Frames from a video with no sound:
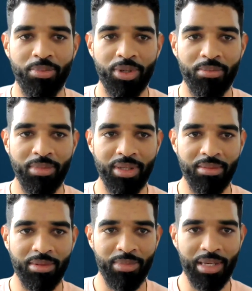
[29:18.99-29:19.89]
but
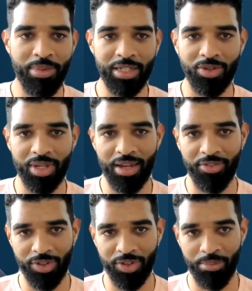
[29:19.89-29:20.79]
maybe they don't
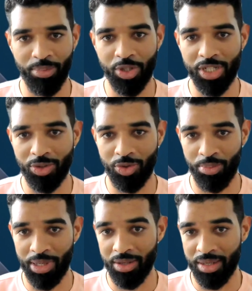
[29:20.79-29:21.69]
have the budget to
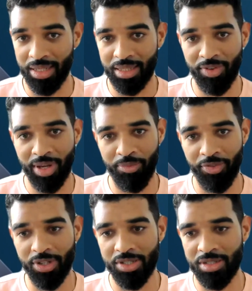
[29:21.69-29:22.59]
build a native app
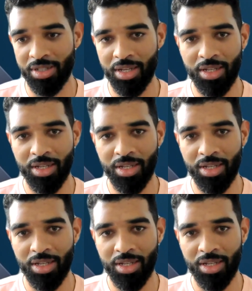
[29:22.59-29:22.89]
first.